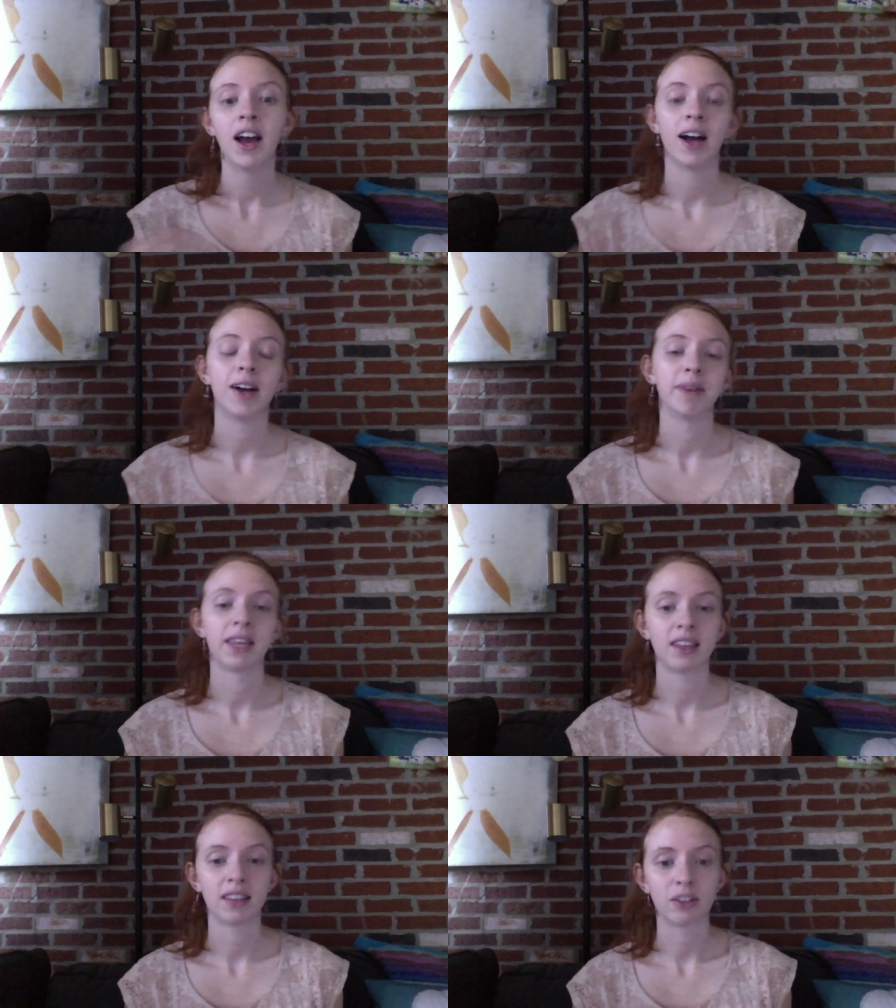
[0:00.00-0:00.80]
I
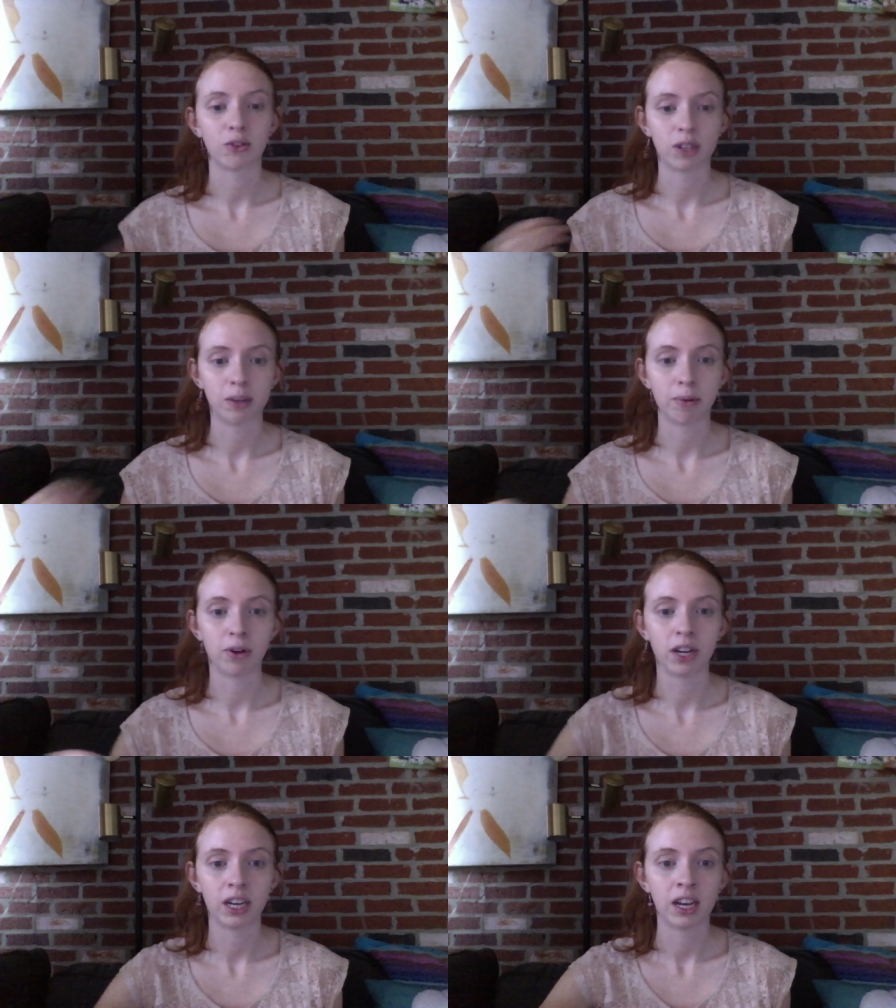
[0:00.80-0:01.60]
think that's really
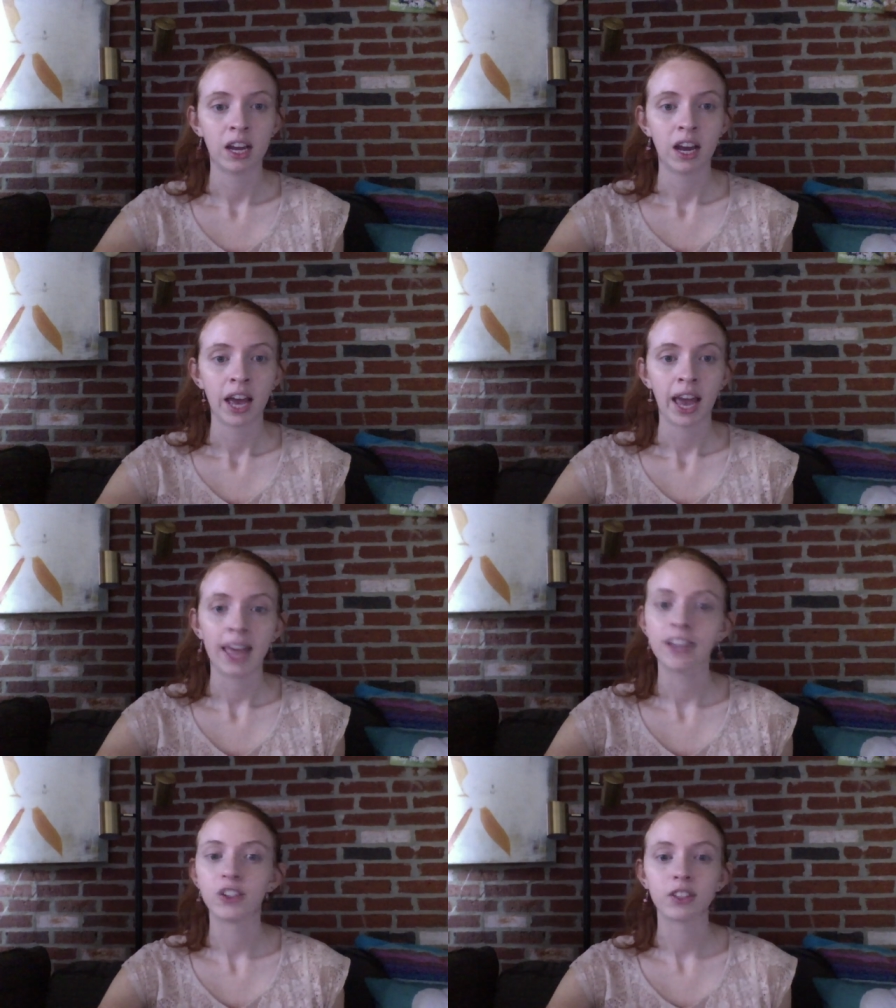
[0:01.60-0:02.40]
important.
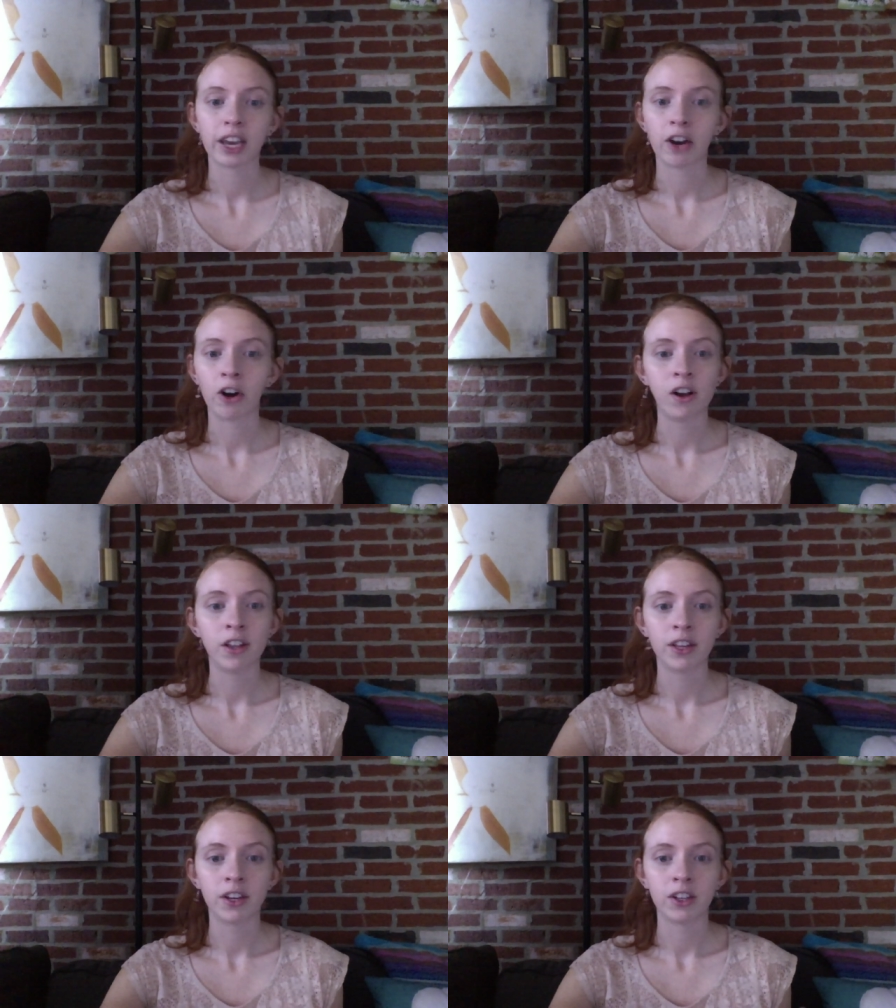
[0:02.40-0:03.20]
And just like all
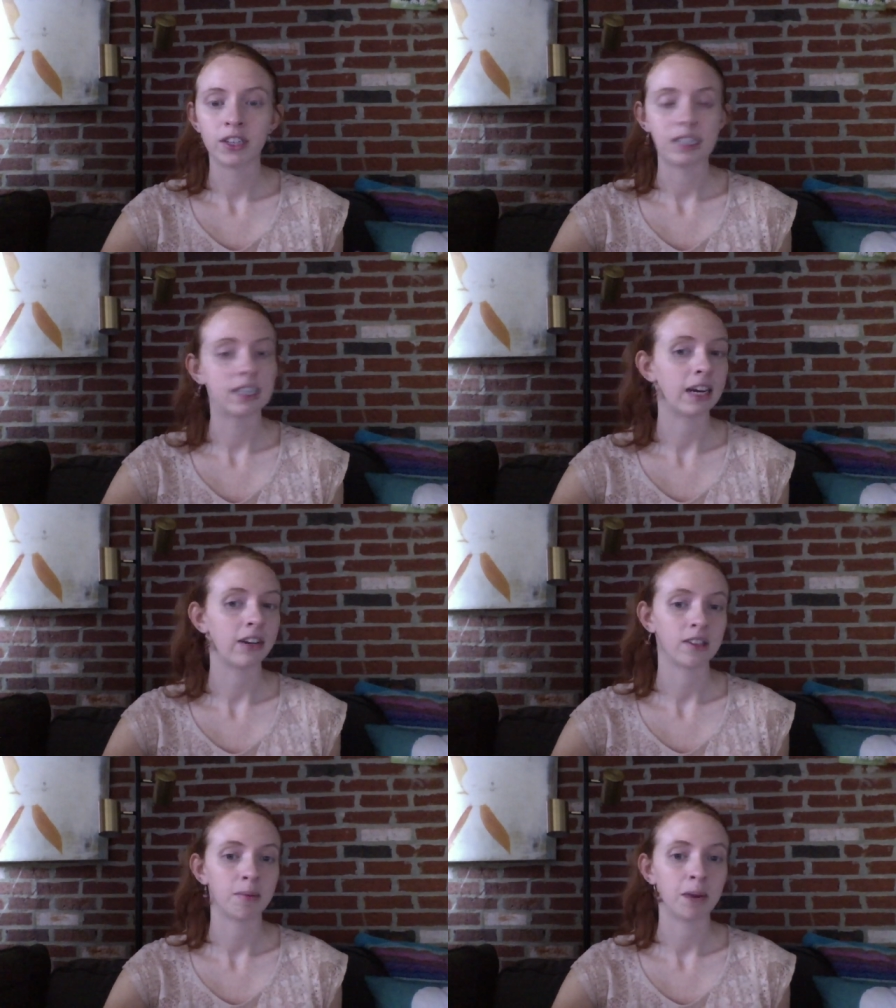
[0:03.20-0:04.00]
the
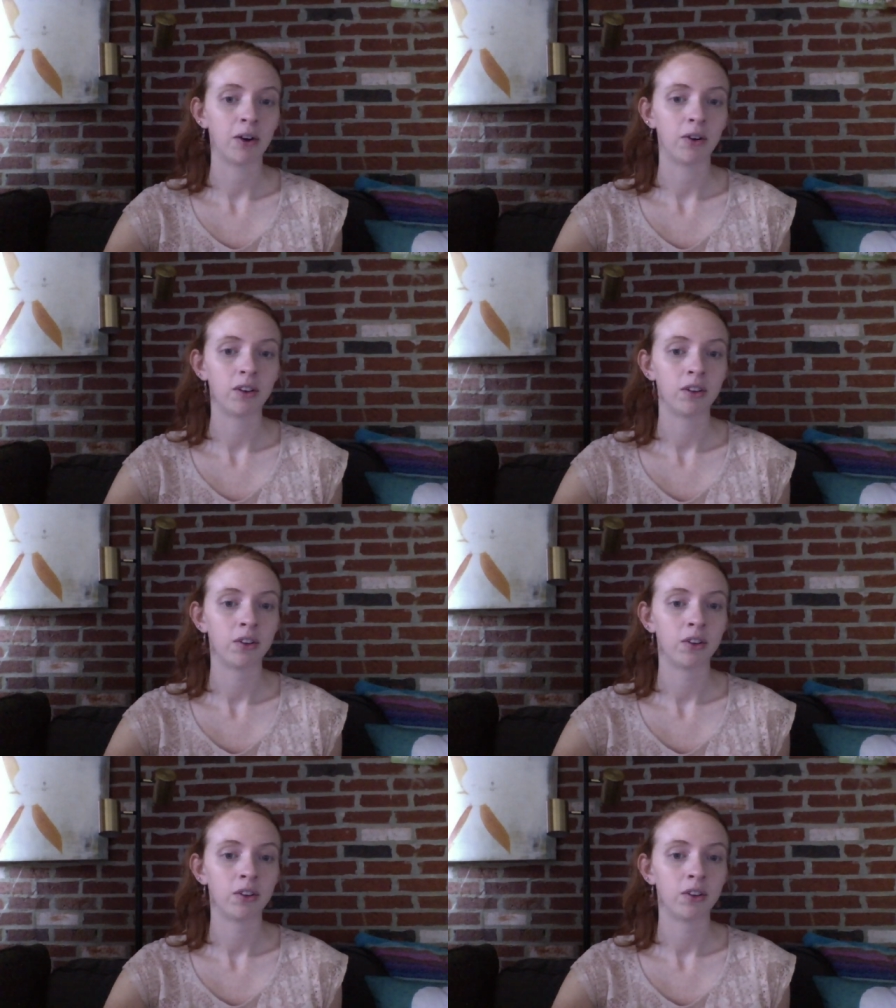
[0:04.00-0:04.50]
details about